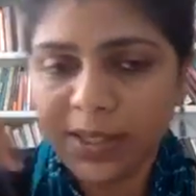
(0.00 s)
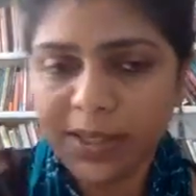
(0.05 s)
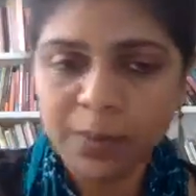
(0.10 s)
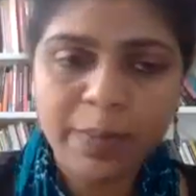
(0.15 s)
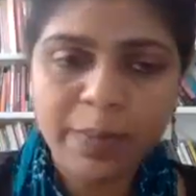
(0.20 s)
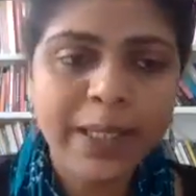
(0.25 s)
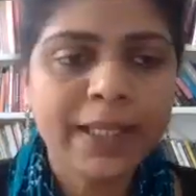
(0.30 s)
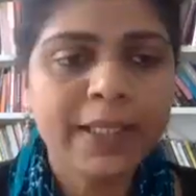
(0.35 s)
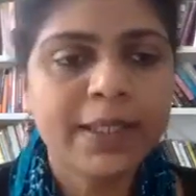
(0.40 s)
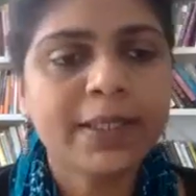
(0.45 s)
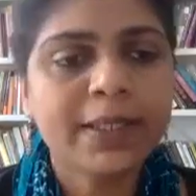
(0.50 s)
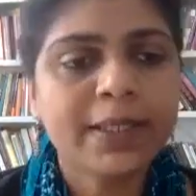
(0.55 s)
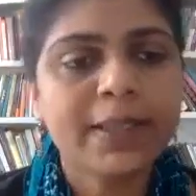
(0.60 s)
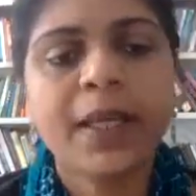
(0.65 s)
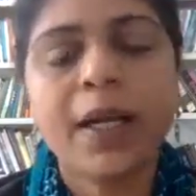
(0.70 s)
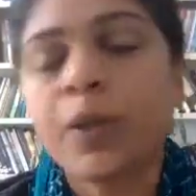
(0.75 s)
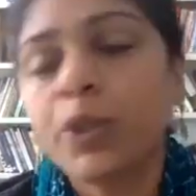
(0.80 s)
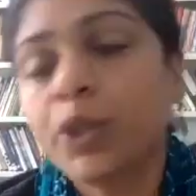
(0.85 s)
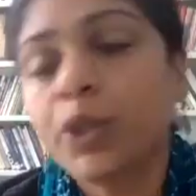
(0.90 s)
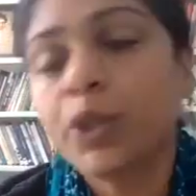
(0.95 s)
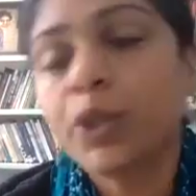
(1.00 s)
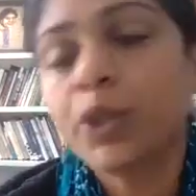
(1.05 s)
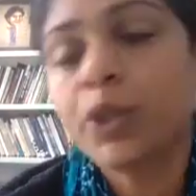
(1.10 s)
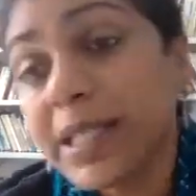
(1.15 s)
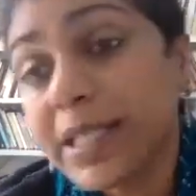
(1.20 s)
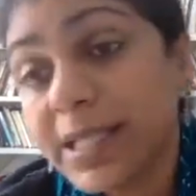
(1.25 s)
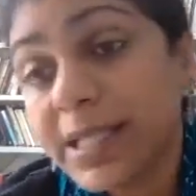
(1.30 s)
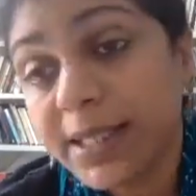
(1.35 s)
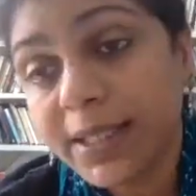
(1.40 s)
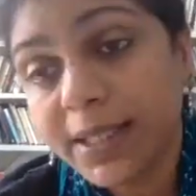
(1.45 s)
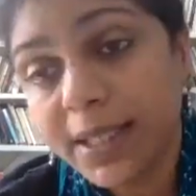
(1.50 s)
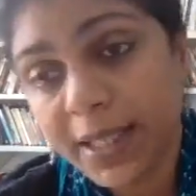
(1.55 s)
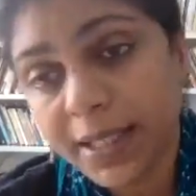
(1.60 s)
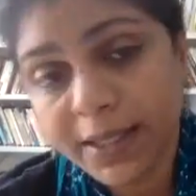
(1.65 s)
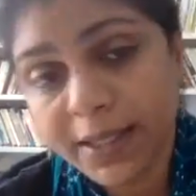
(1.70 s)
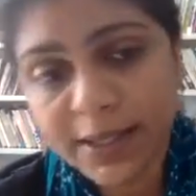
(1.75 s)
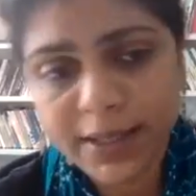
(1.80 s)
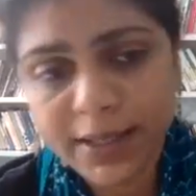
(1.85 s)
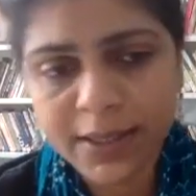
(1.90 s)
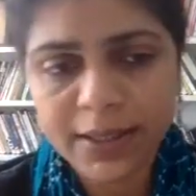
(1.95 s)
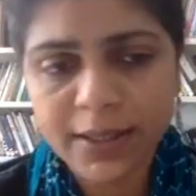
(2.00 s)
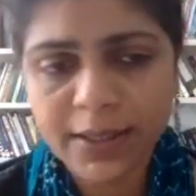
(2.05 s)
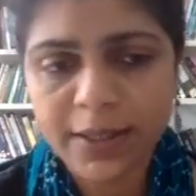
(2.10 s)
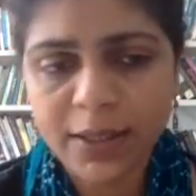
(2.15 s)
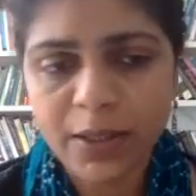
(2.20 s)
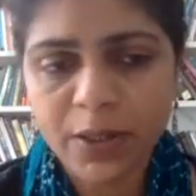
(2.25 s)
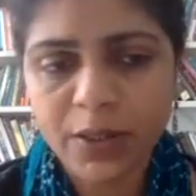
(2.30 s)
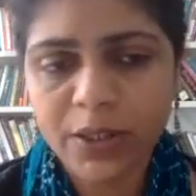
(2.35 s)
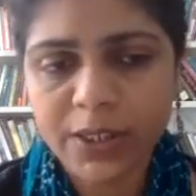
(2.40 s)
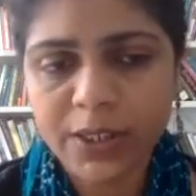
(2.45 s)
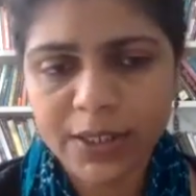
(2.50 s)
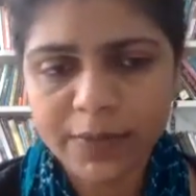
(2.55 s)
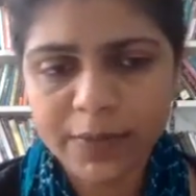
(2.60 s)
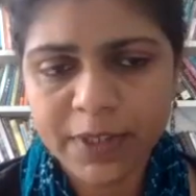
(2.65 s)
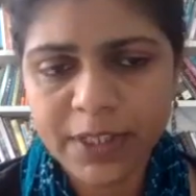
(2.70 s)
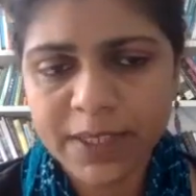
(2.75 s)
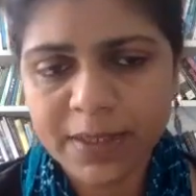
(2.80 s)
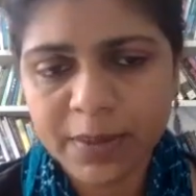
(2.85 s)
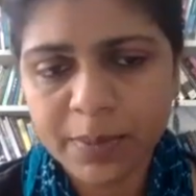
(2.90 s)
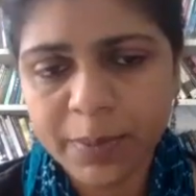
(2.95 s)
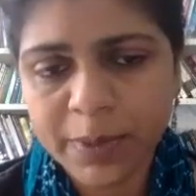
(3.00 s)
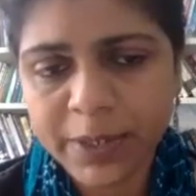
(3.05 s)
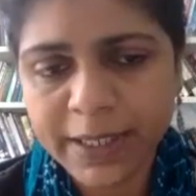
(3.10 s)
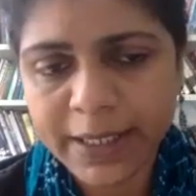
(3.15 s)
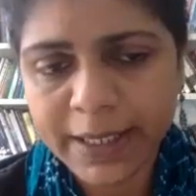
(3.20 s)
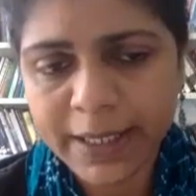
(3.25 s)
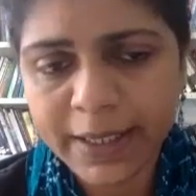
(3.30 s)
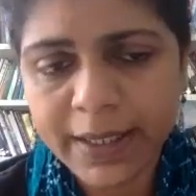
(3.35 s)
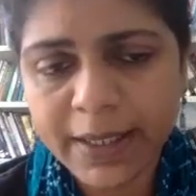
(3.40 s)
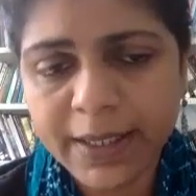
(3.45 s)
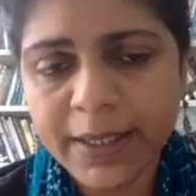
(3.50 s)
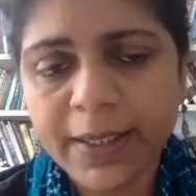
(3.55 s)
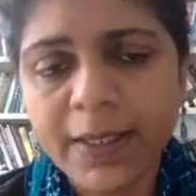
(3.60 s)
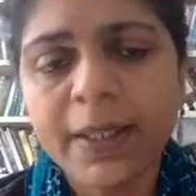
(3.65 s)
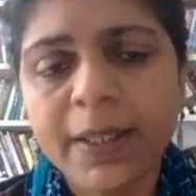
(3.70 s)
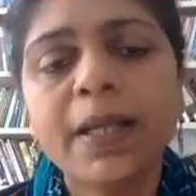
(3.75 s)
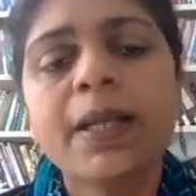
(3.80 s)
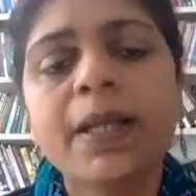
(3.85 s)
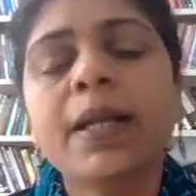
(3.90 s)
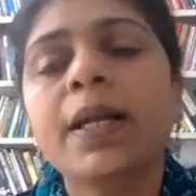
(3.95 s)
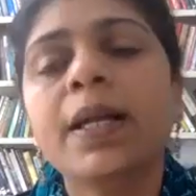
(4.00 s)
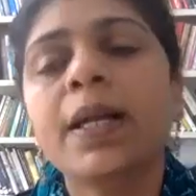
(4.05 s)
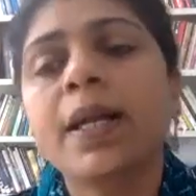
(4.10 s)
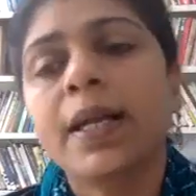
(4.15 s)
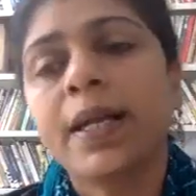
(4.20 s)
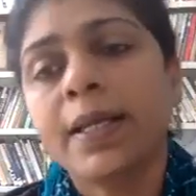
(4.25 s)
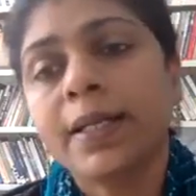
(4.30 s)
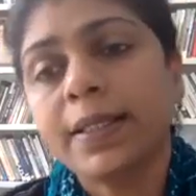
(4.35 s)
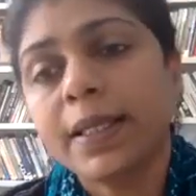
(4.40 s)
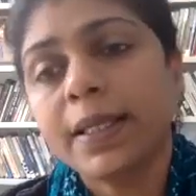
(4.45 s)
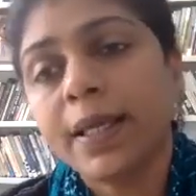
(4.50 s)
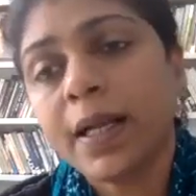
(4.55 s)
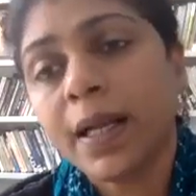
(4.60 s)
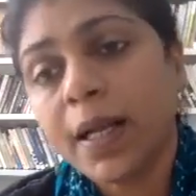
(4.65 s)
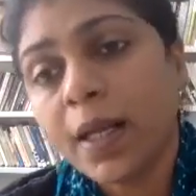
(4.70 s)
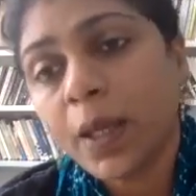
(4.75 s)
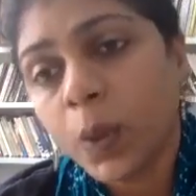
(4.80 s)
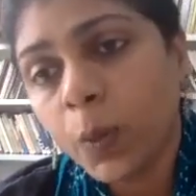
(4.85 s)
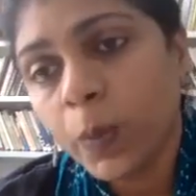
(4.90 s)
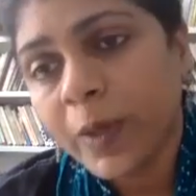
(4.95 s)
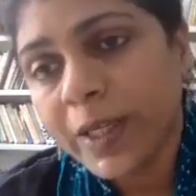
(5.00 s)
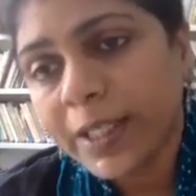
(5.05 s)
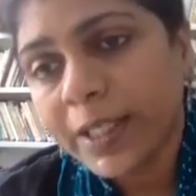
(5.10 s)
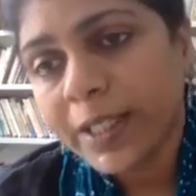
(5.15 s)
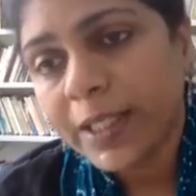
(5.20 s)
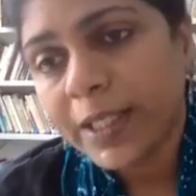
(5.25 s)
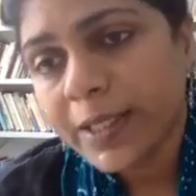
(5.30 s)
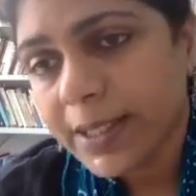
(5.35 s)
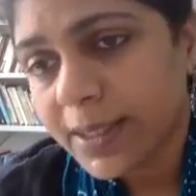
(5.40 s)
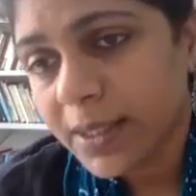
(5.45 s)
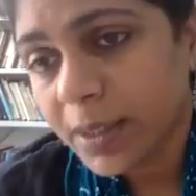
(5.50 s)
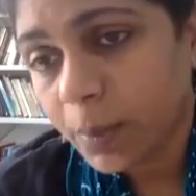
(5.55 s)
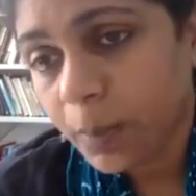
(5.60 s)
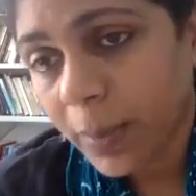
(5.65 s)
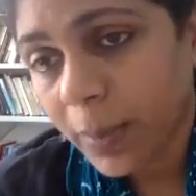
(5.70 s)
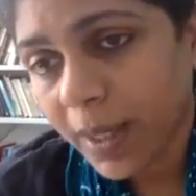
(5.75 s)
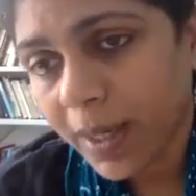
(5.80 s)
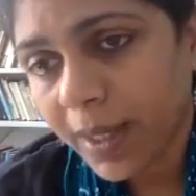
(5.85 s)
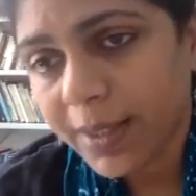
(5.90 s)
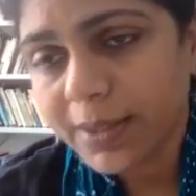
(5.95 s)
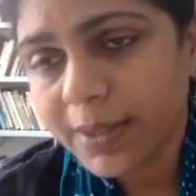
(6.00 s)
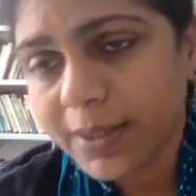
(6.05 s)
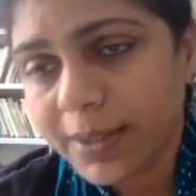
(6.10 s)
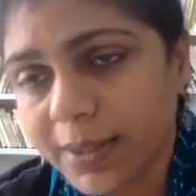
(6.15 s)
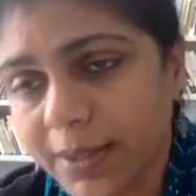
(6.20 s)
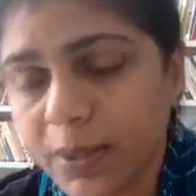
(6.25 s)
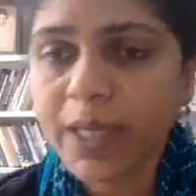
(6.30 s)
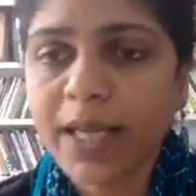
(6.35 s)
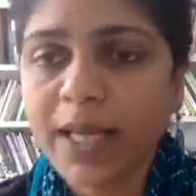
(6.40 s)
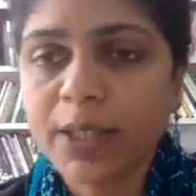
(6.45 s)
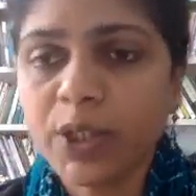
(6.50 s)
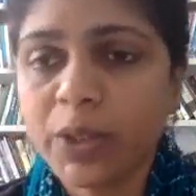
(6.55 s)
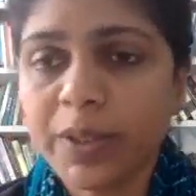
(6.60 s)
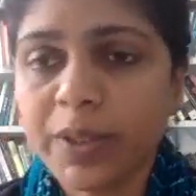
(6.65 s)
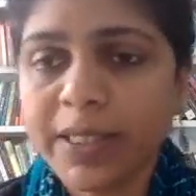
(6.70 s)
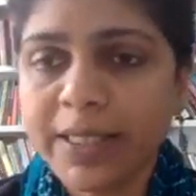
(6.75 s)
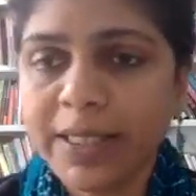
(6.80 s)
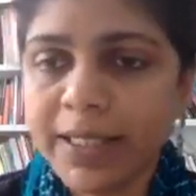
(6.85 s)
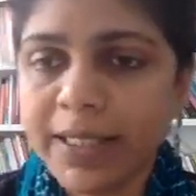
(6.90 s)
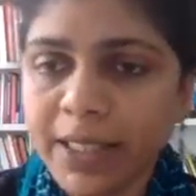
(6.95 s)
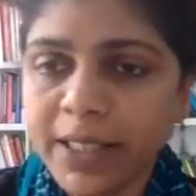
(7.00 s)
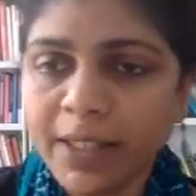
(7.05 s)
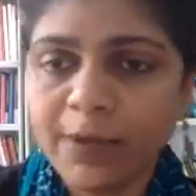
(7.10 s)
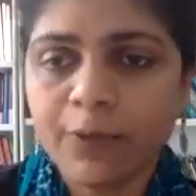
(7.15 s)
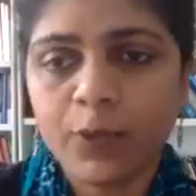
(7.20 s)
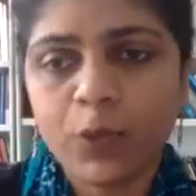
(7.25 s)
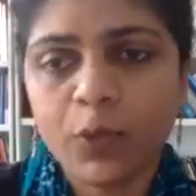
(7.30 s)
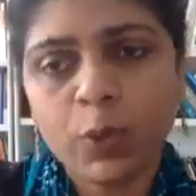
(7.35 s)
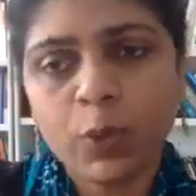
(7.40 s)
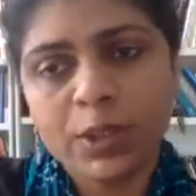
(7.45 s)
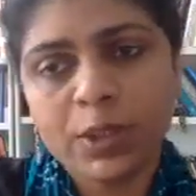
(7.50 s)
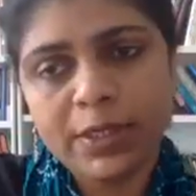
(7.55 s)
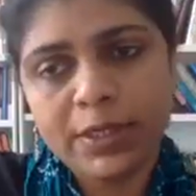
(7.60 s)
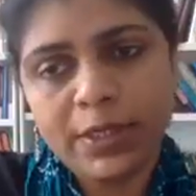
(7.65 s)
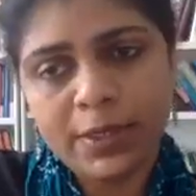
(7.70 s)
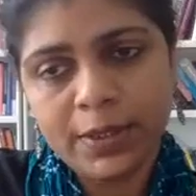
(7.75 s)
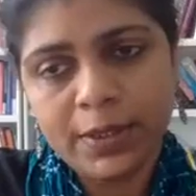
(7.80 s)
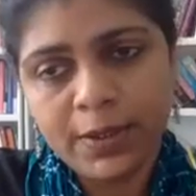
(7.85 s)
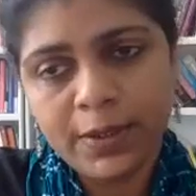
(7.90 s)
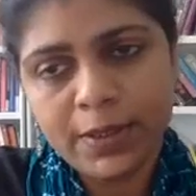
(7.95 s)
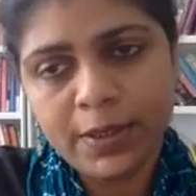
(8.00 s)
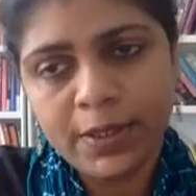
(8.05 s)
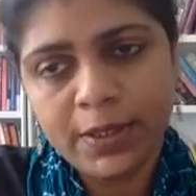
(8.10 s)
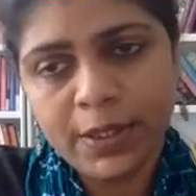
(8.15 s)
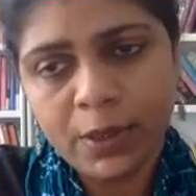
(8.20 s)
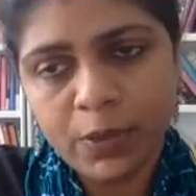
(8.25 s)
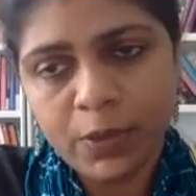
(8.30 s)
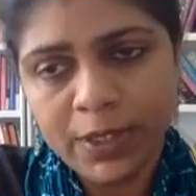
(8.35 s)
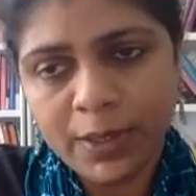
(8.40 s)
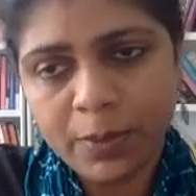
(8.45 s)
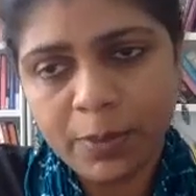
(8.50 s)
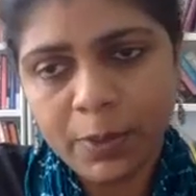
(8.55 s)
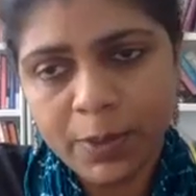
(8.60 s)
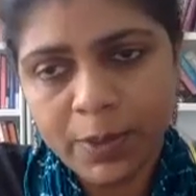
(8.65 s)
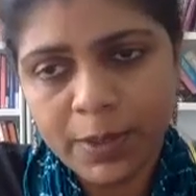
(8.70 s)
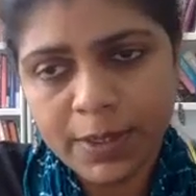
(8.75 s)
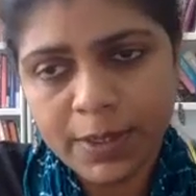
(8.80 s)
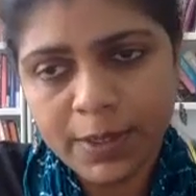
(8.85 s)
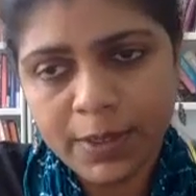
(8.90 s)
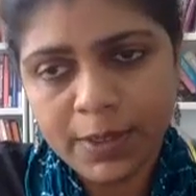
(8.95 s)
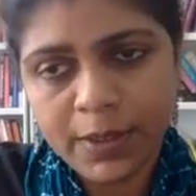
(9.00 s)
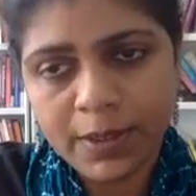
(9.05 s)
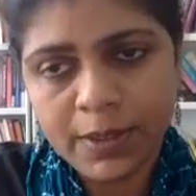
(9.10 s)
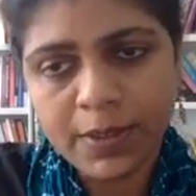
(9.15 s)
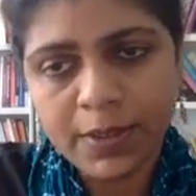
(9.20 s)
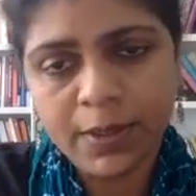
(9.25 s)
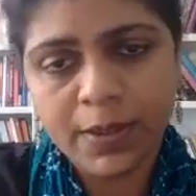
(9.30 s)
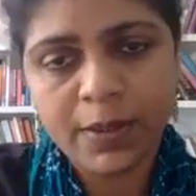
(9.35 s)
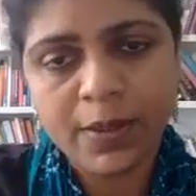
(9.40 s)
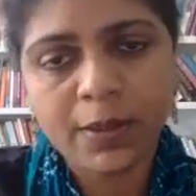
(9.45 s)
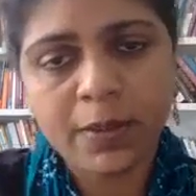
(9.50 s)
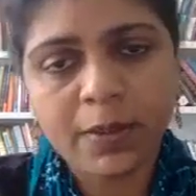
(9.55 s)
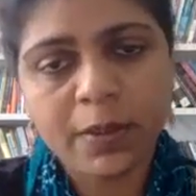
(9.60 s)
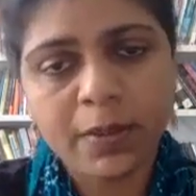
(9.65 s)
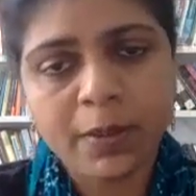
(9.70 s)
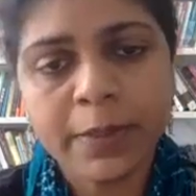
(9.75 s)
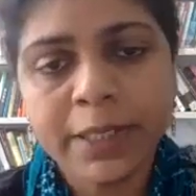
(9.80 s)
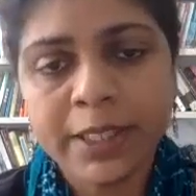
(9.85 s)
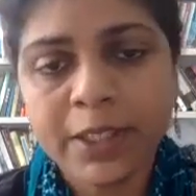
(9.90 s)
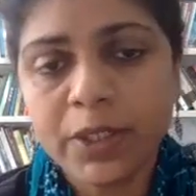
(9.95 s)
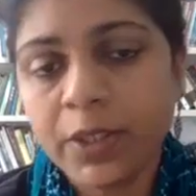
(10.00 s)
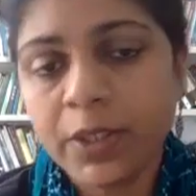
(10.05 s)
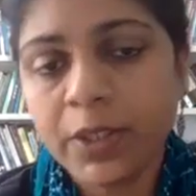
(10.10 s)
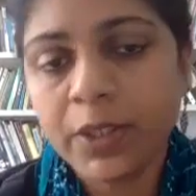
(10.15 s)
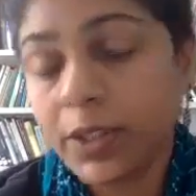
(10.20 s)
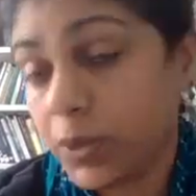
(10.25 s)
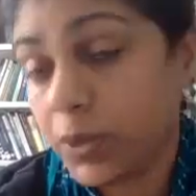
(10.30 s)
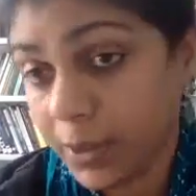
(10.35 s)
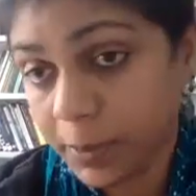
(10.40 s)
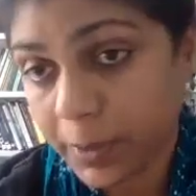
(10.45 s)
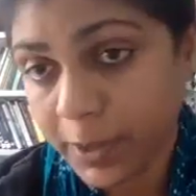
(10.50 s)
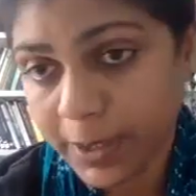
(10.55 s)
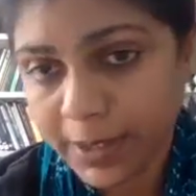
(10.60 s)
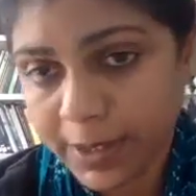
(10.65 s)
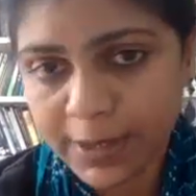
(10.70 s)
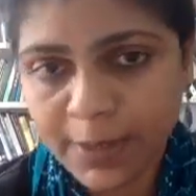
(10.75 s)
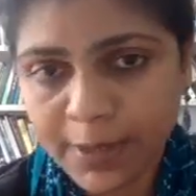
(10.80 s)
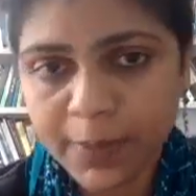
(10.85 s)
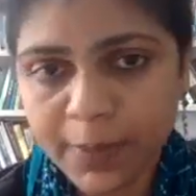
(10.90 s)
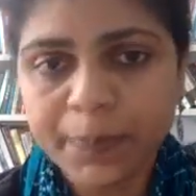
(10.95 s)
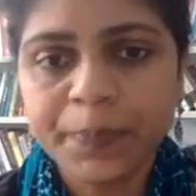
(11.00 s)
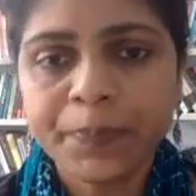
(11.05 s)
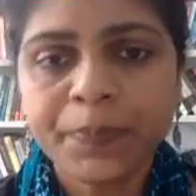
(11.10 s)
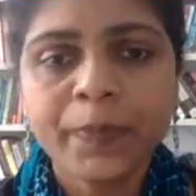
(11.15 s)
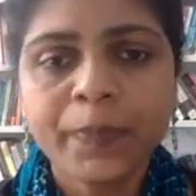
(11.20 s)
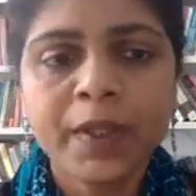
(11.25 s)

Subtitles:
meant and how to understand this in the context of contemporary India, and how whether it departs or actually reinforce the neoliberalism.